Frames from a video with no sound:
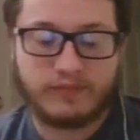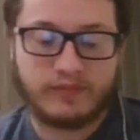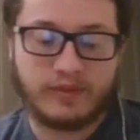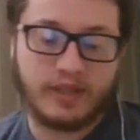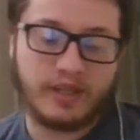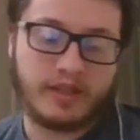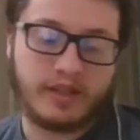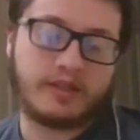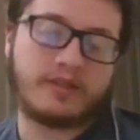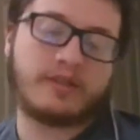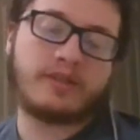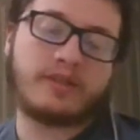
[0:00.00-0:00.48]

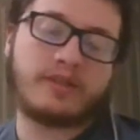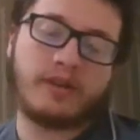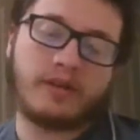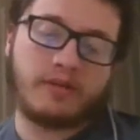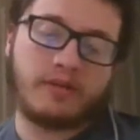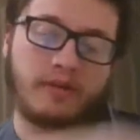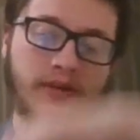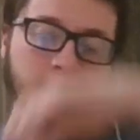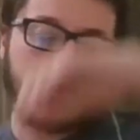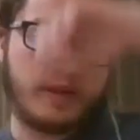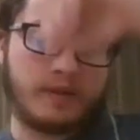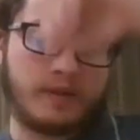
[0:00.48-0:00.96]
Yeah.
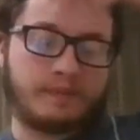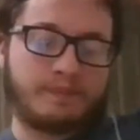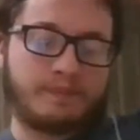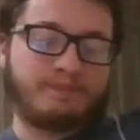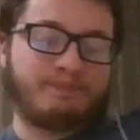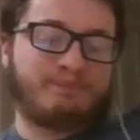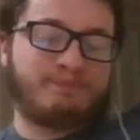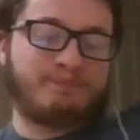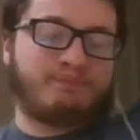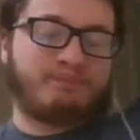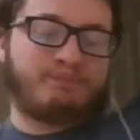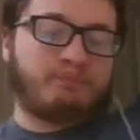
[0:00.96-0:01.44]

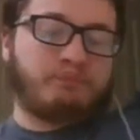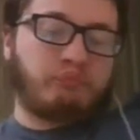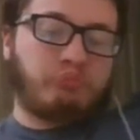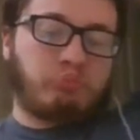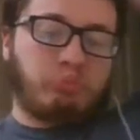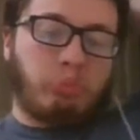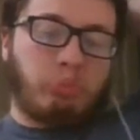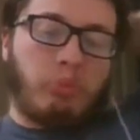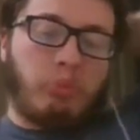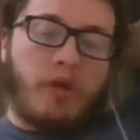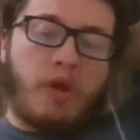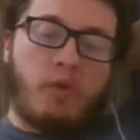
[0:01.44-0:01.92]
So,
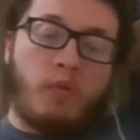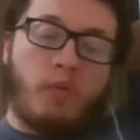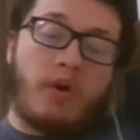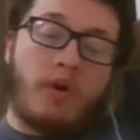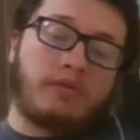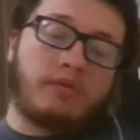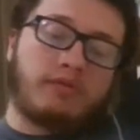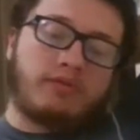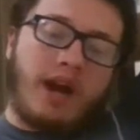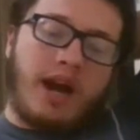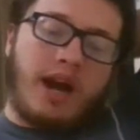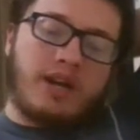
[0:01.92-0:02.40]

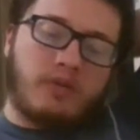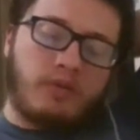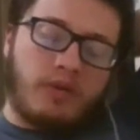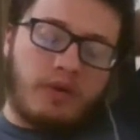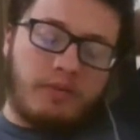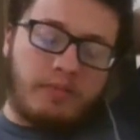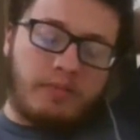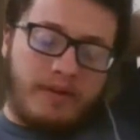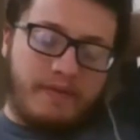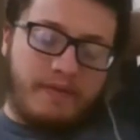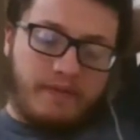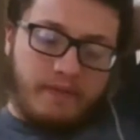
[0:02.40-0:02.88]
Ronda
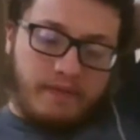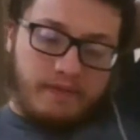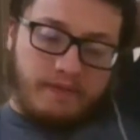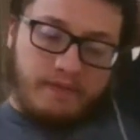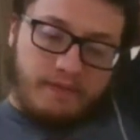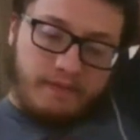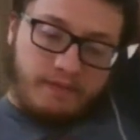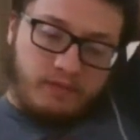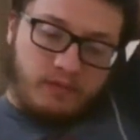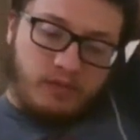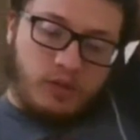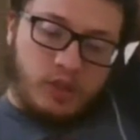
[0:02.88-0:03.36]
won by
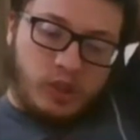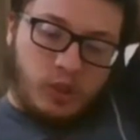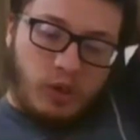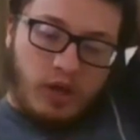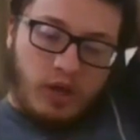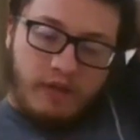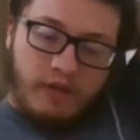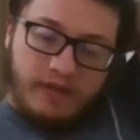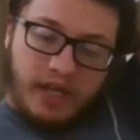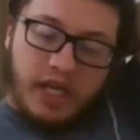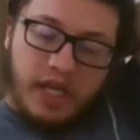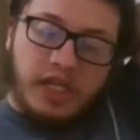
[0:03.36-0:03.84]

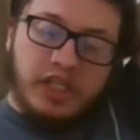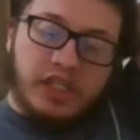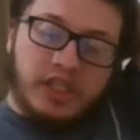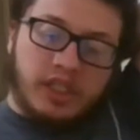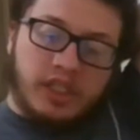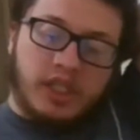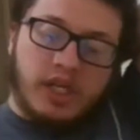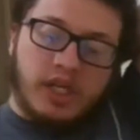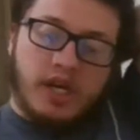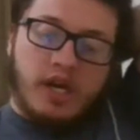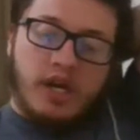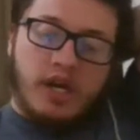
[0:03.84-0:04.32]

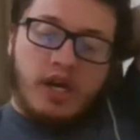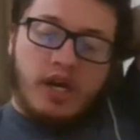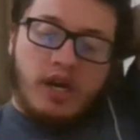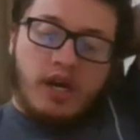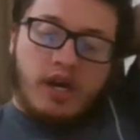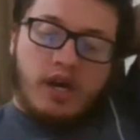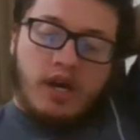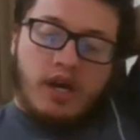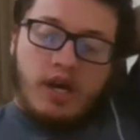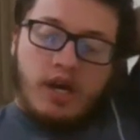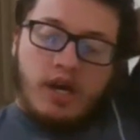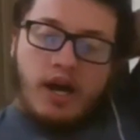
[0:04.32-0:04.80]
disqualification.
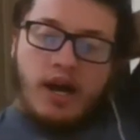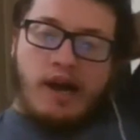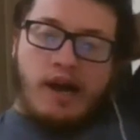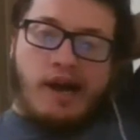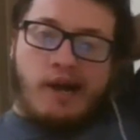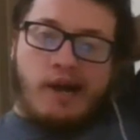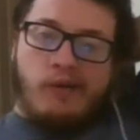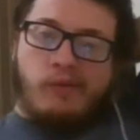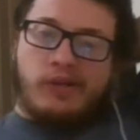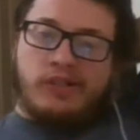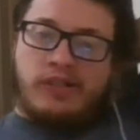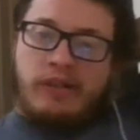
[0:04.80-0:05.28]

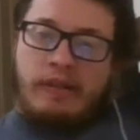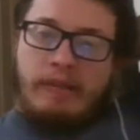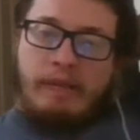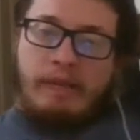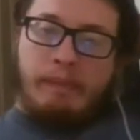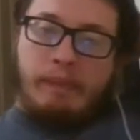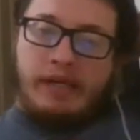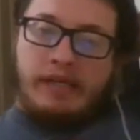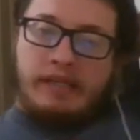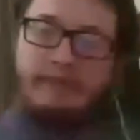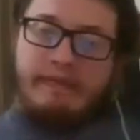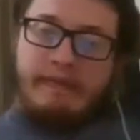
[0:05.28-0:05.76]
I wasn't
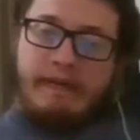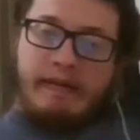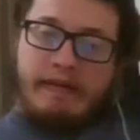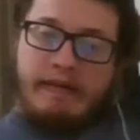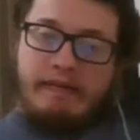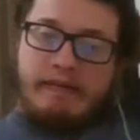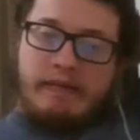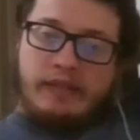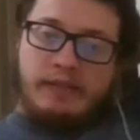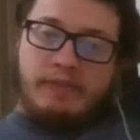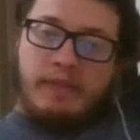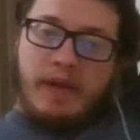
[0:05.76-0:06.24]
the biggest fan
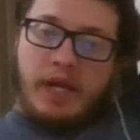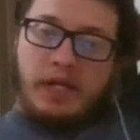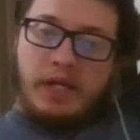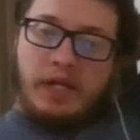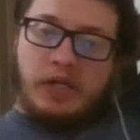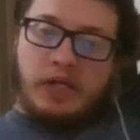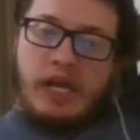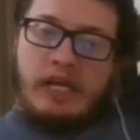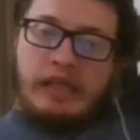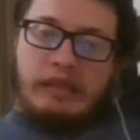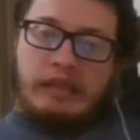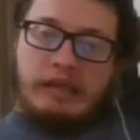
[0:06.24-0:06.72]
of this
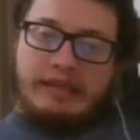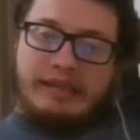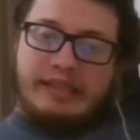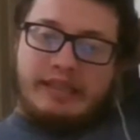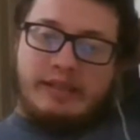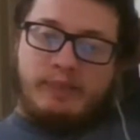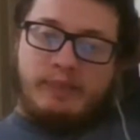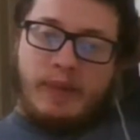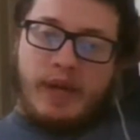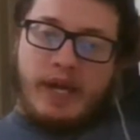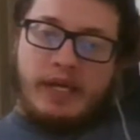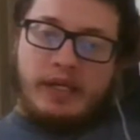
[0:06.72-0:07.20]
match. I thought
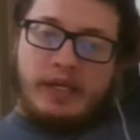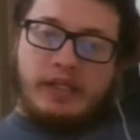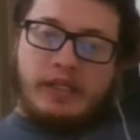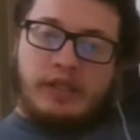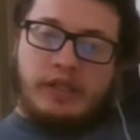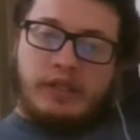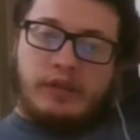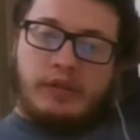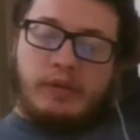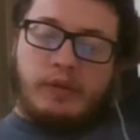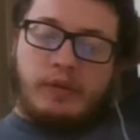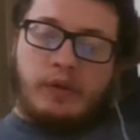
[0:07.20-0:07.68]
this
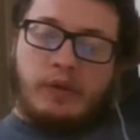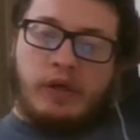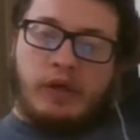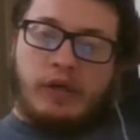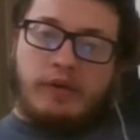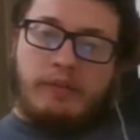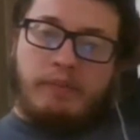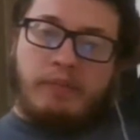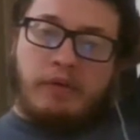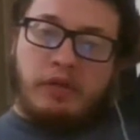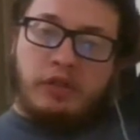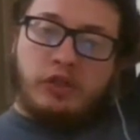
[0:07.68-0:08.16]
match
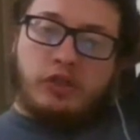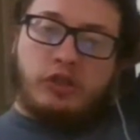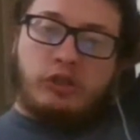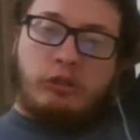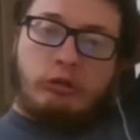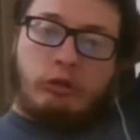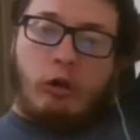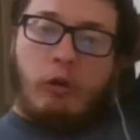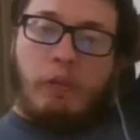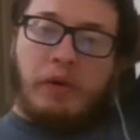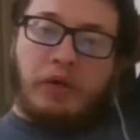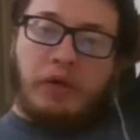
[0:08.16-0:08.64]
could have been
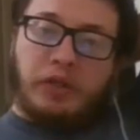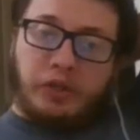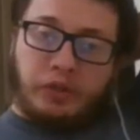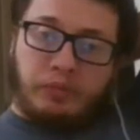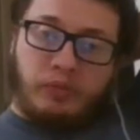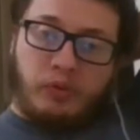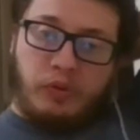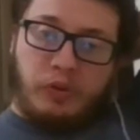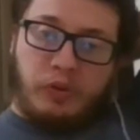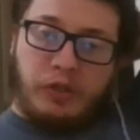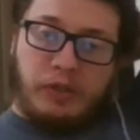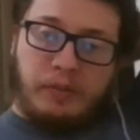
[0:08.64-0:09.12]
so much
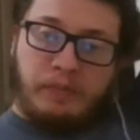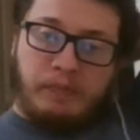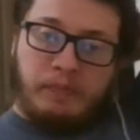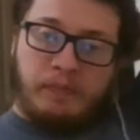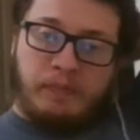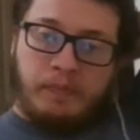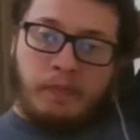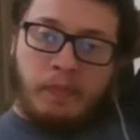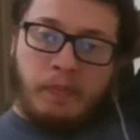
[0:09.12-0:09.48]
more.